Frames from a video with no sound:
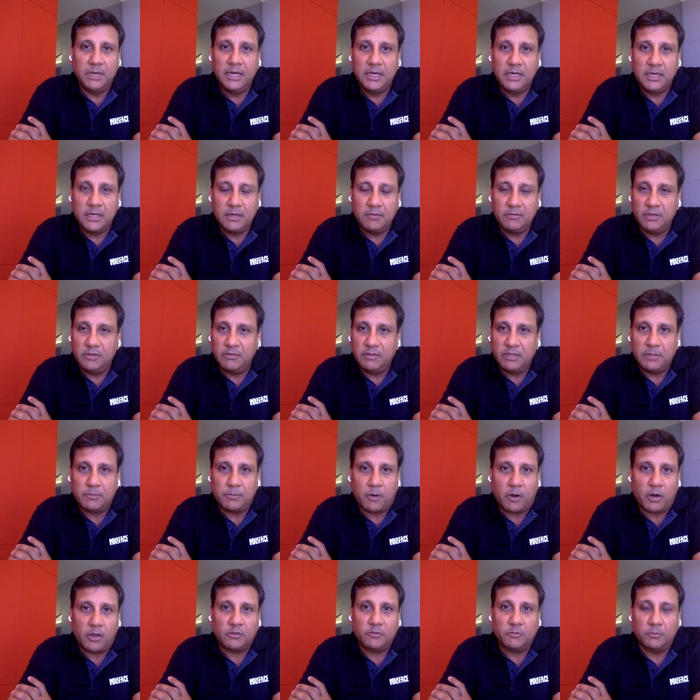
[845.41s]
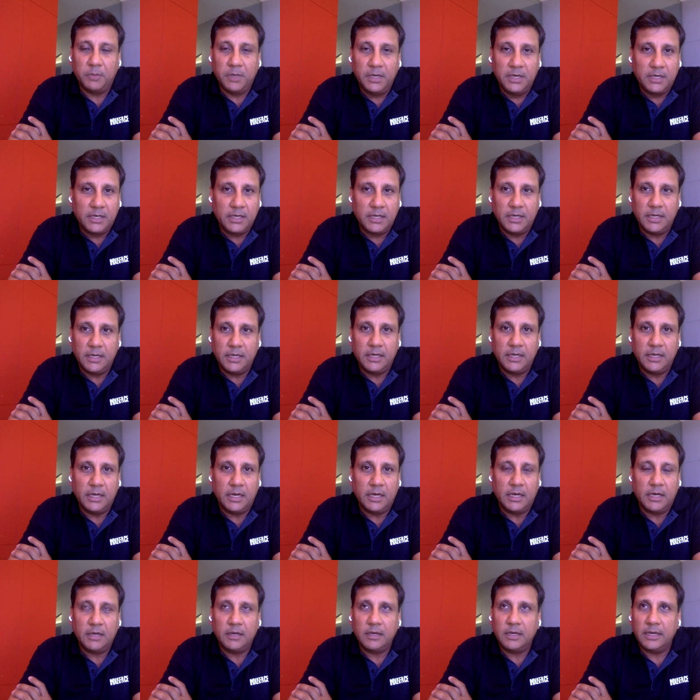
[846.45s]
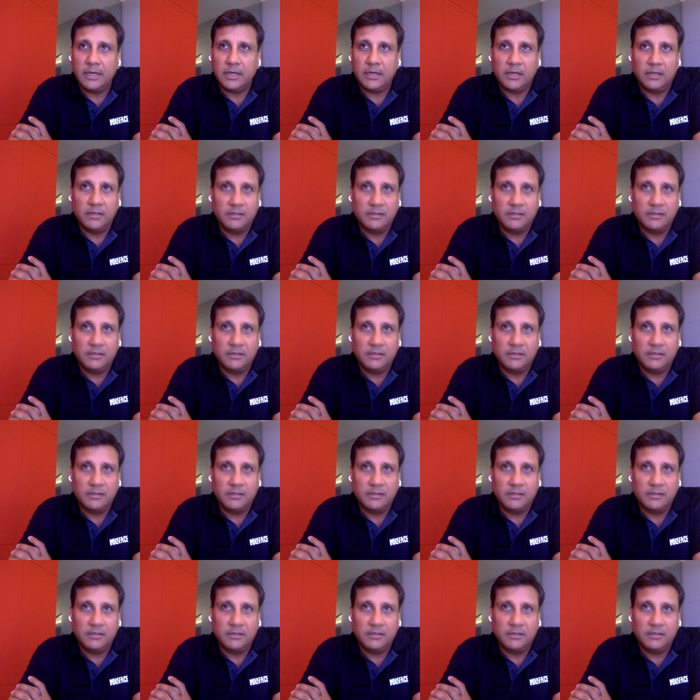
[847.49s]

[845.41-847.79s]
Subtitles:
built, where the product is built in India,